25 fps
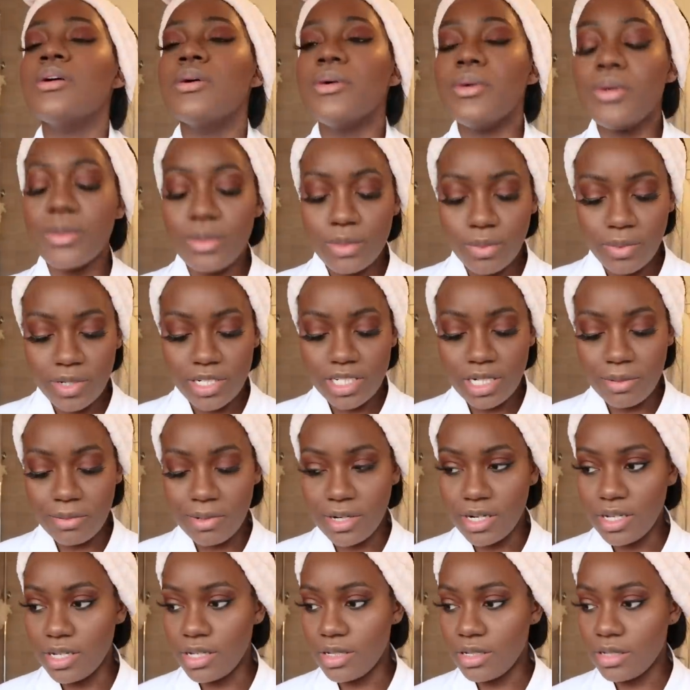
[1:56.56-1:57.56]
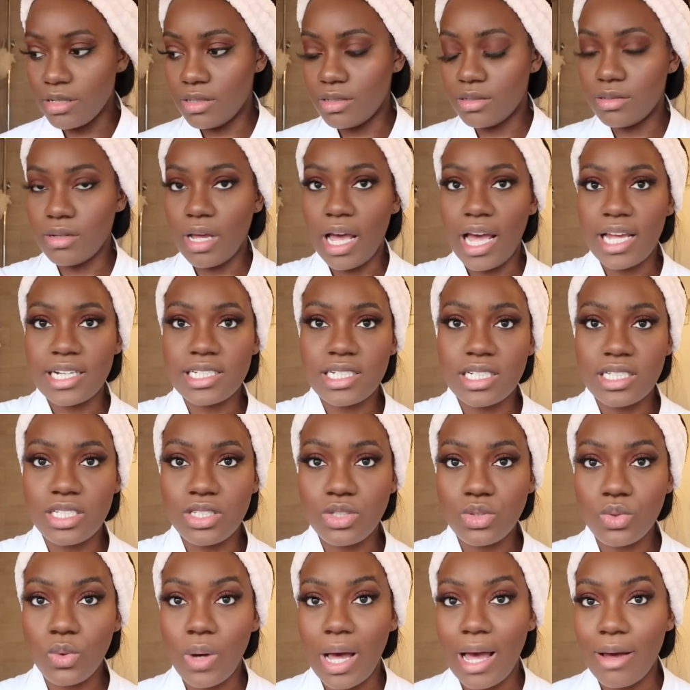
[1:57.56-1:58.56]
Ooh, which I'm gonna actually
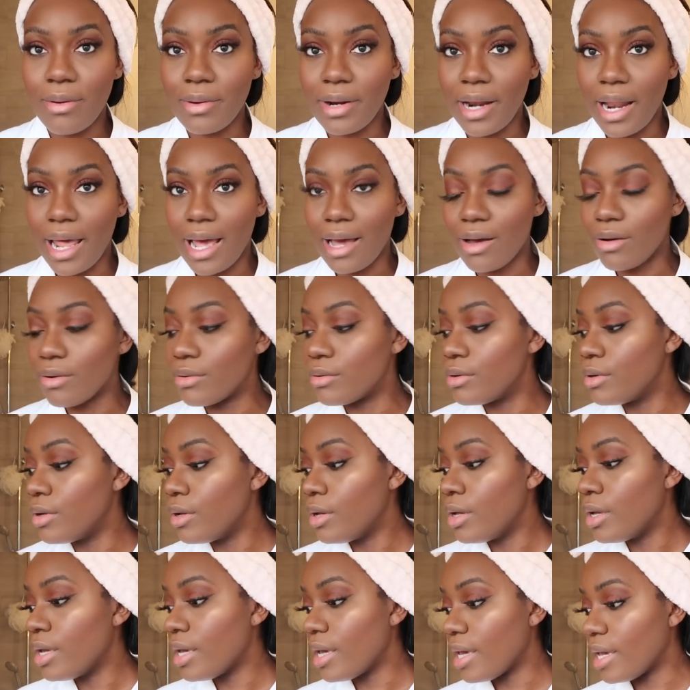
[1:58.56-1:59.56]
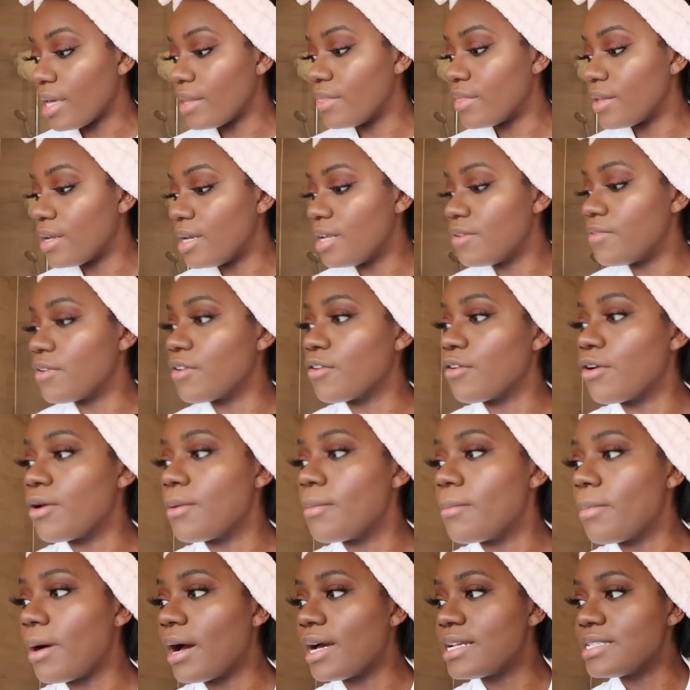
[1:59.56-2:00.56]
sort out now in the living
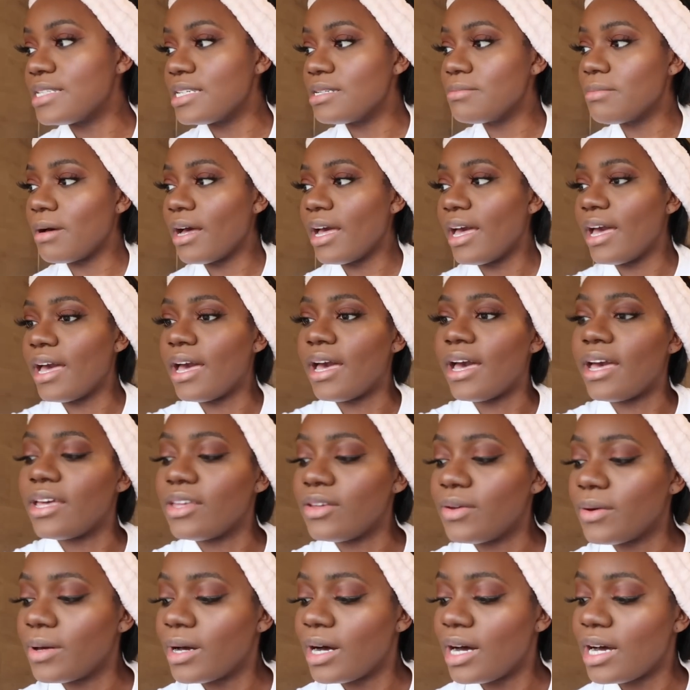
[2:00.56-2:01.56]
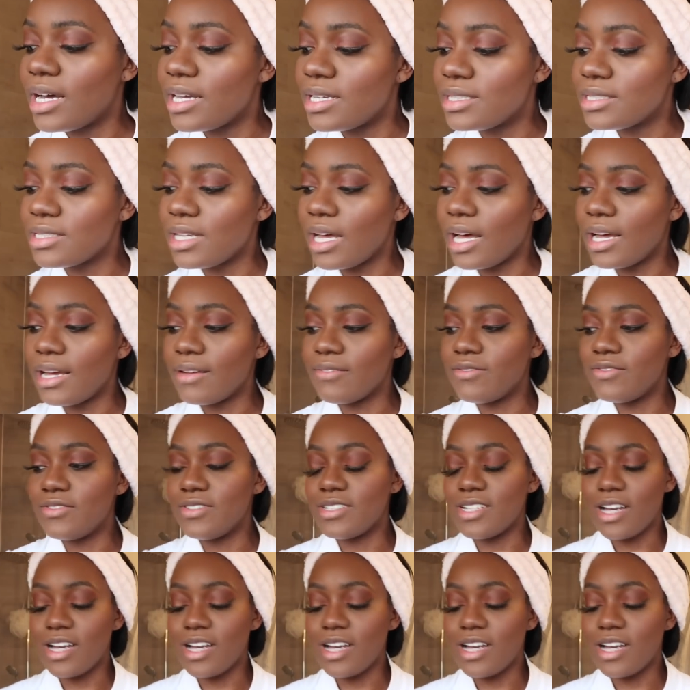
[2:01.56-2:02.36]
room. But I did my hair, you guys. I've